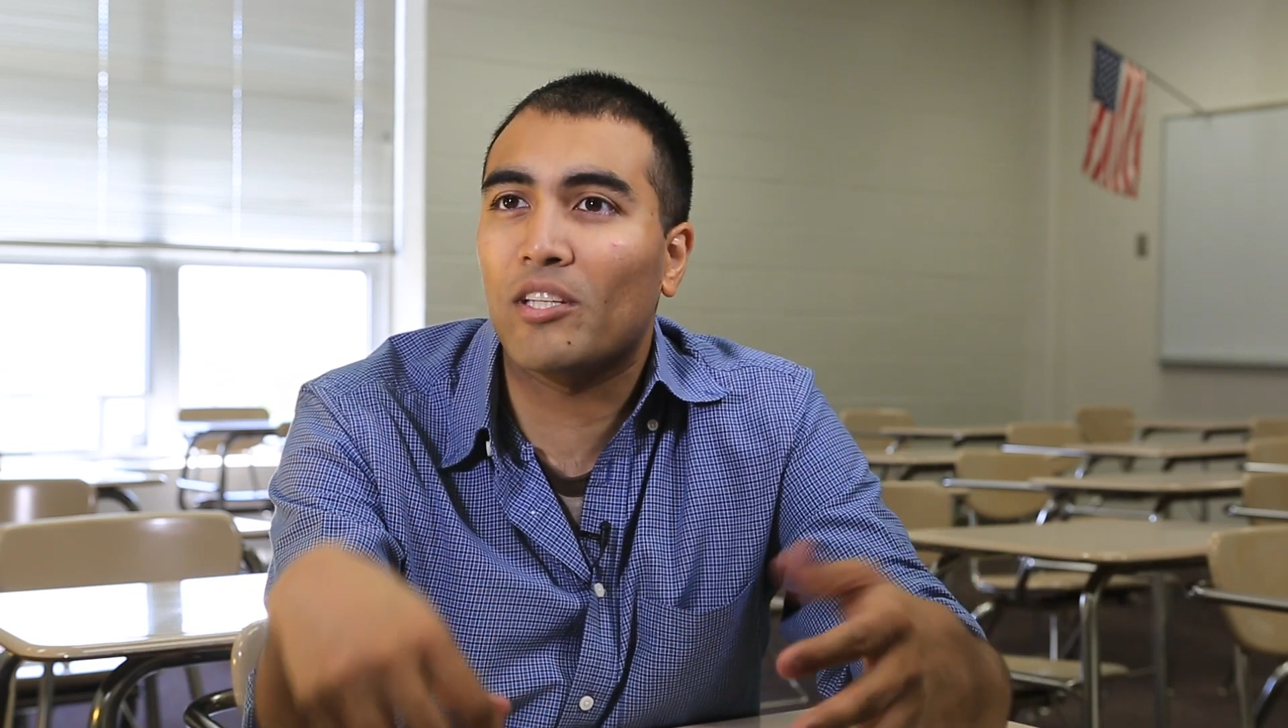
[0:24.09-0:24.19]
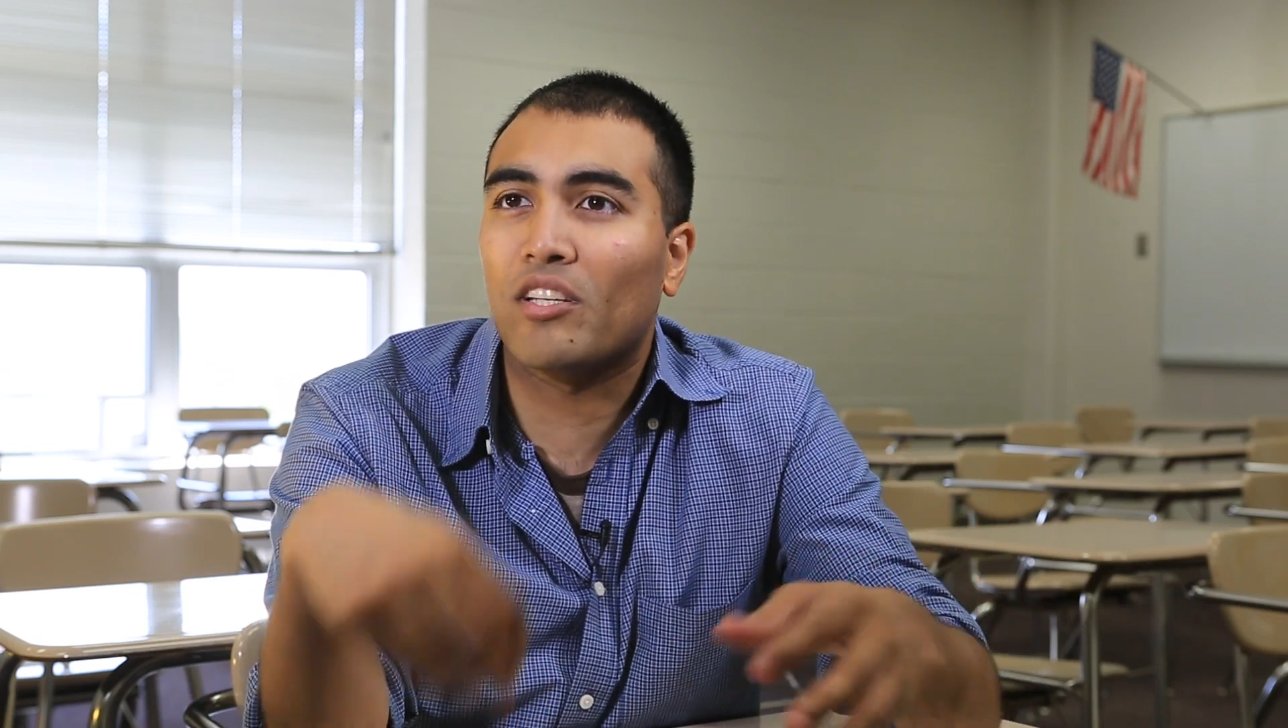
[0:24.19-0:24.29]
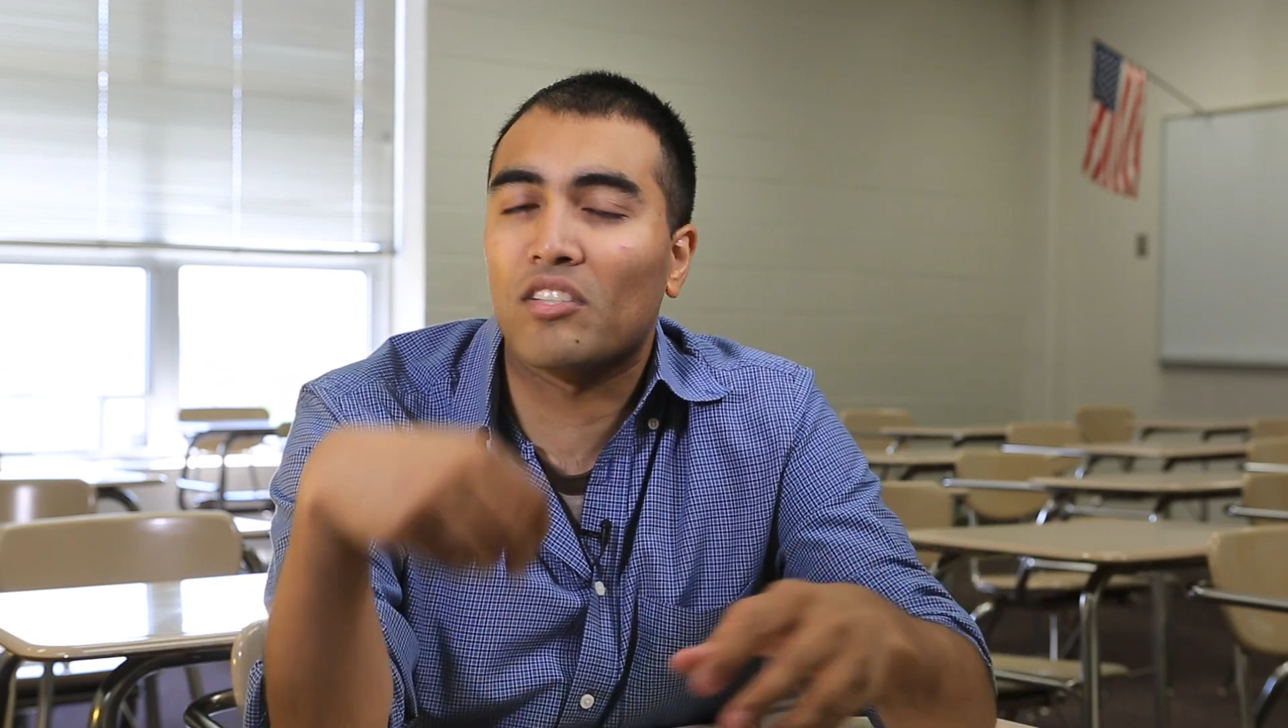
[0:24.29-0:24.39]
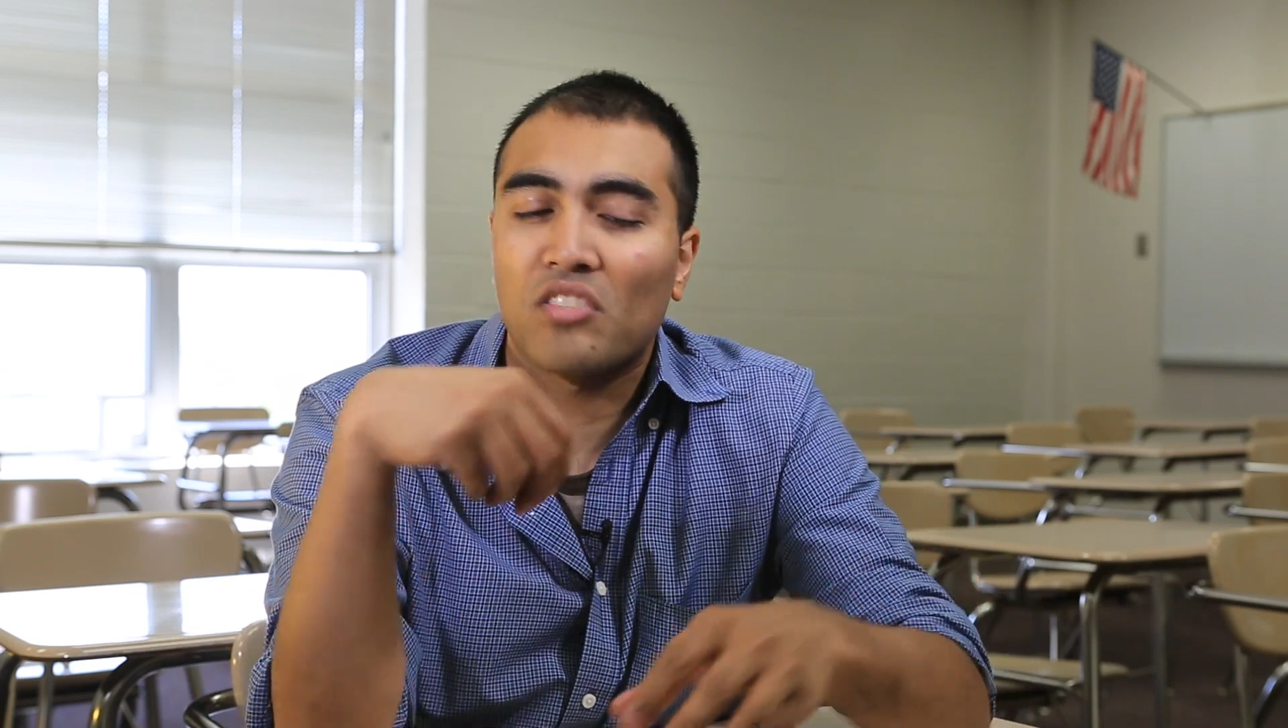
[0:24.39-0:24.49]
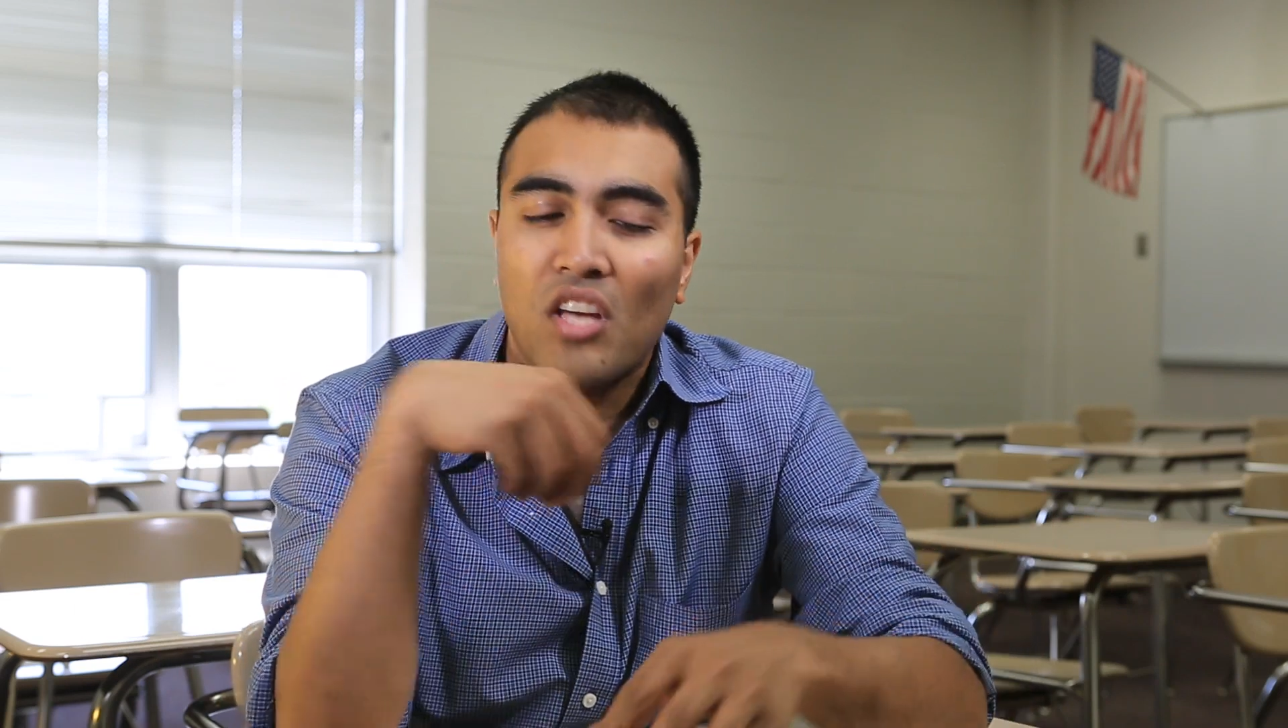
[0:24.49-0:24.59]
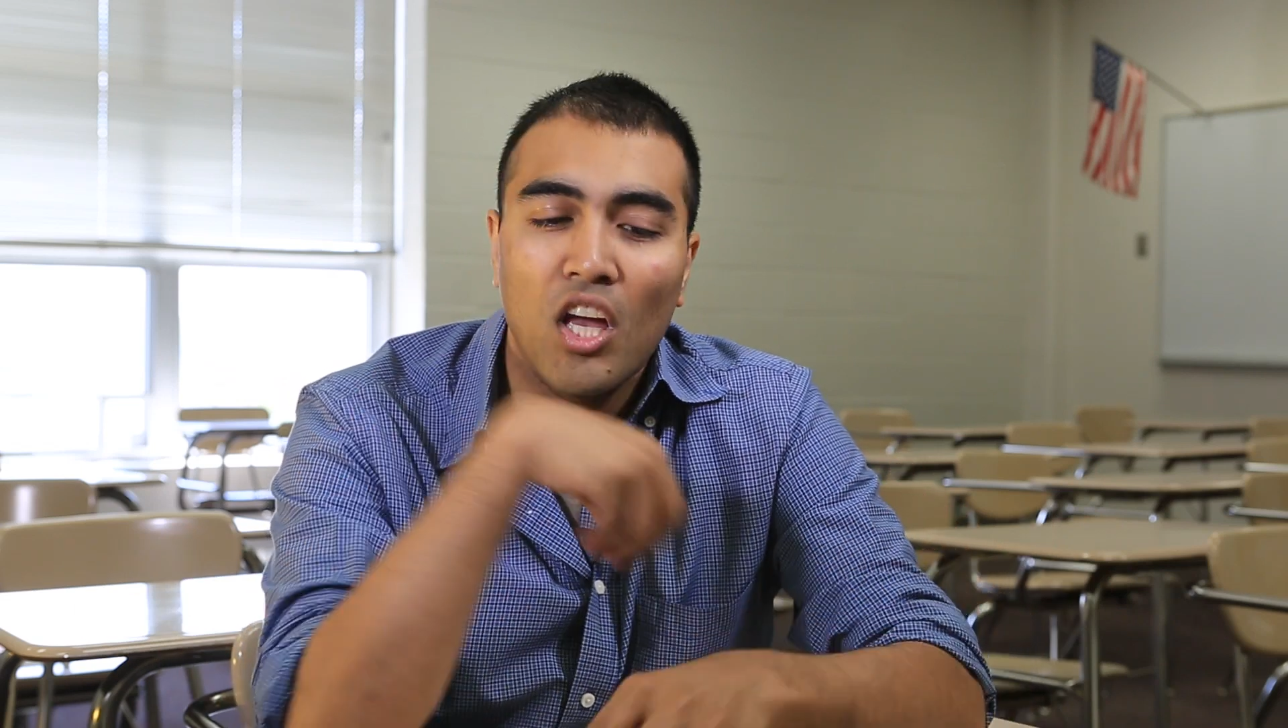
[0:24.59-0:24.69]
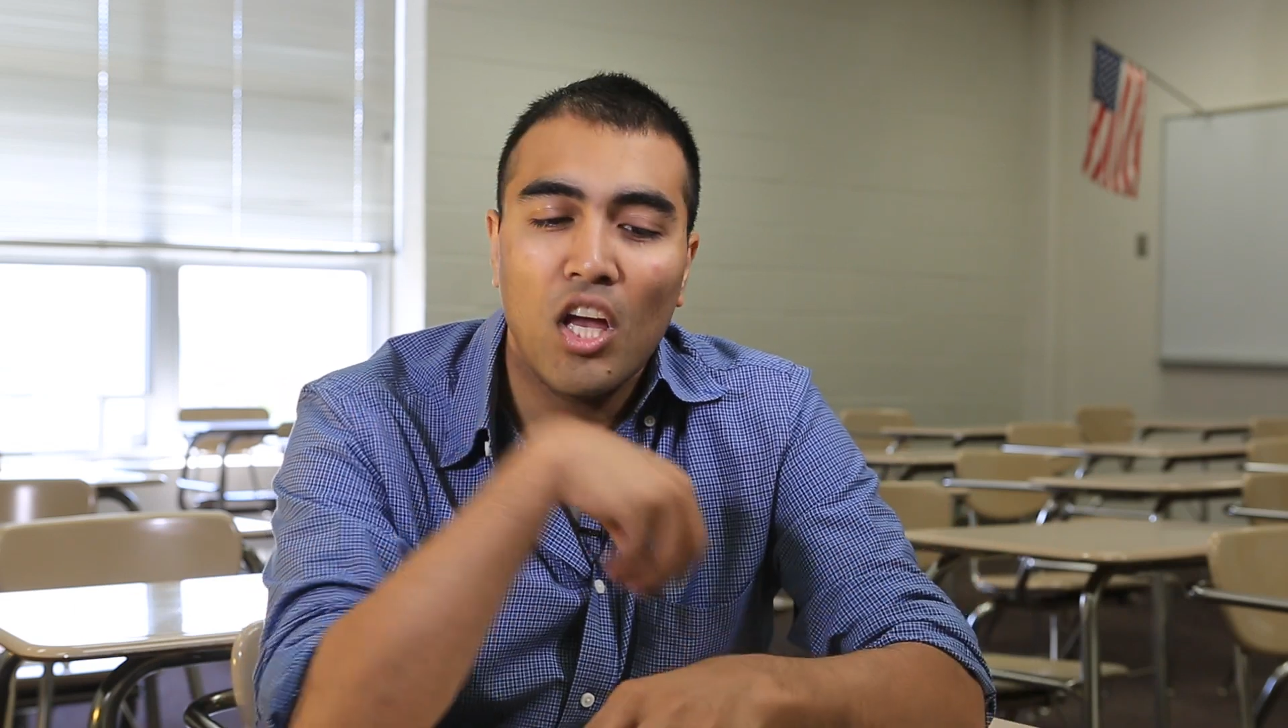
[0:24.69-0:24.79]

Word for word: because,